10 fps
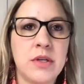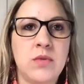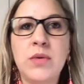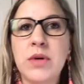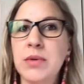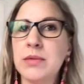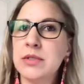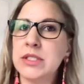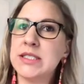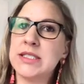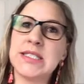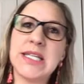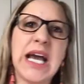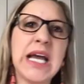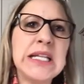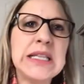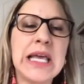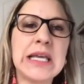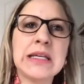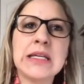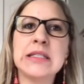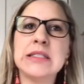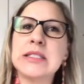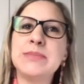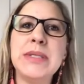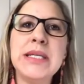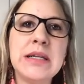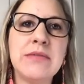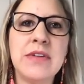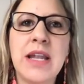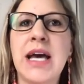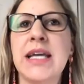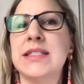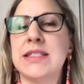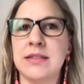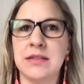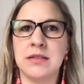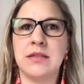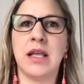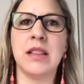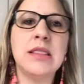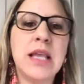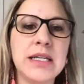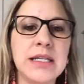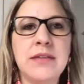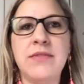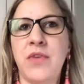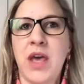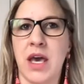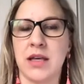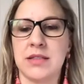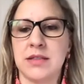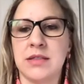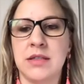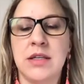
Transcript: We want to be able to design like the speed of light, like lightning fast.